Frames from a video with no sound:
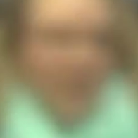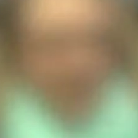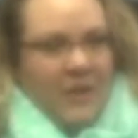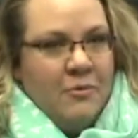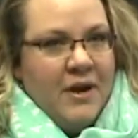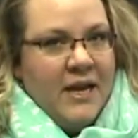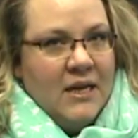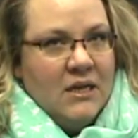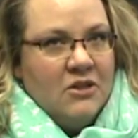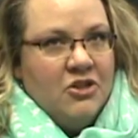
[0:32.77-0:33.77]
We
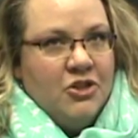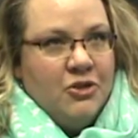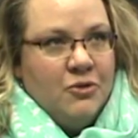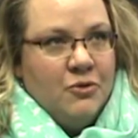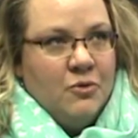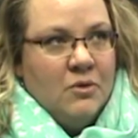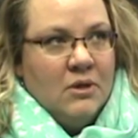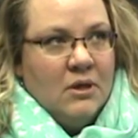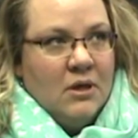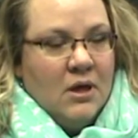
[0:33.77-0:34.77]
ran into
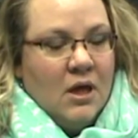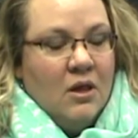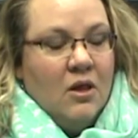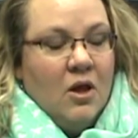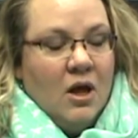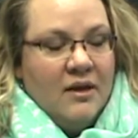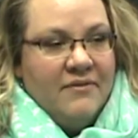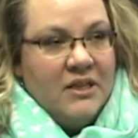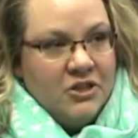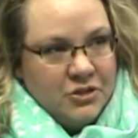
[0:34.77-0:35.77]
a lot
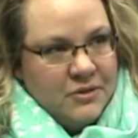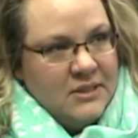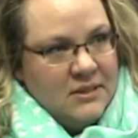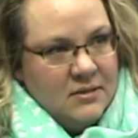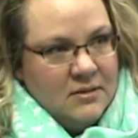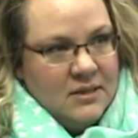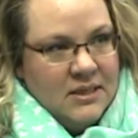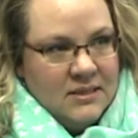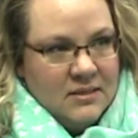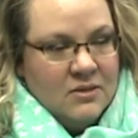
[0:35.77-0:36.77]
of issues
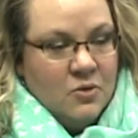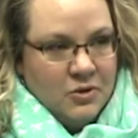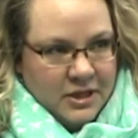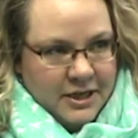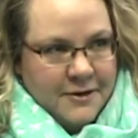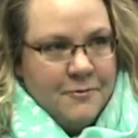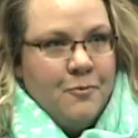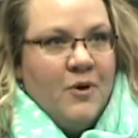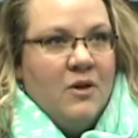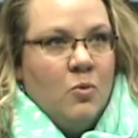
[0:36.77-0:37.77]
this school year
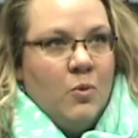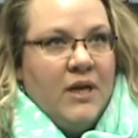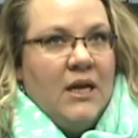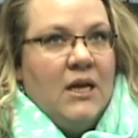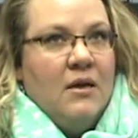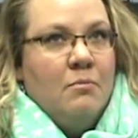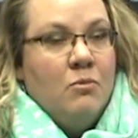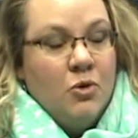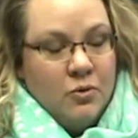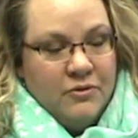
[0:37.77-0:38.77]
when we
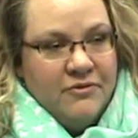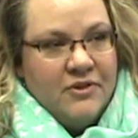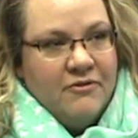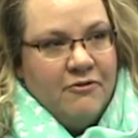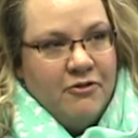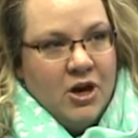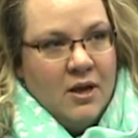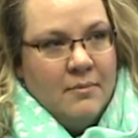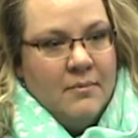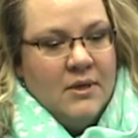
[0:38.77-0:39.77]
moved
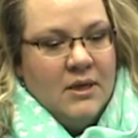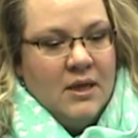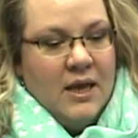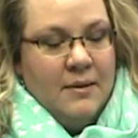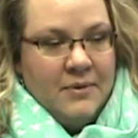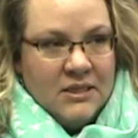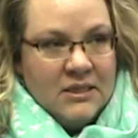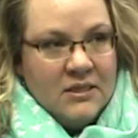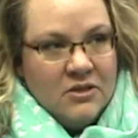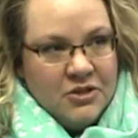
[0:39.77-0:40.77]
from
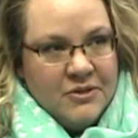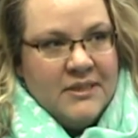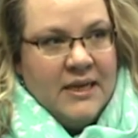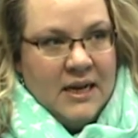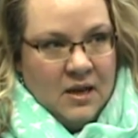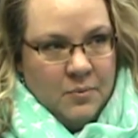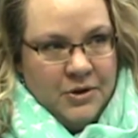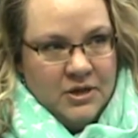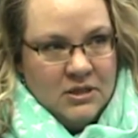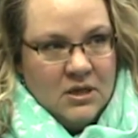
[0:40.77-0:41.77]
Edmonton to St.
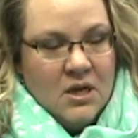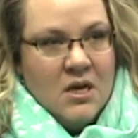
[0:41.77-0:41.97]
Albert.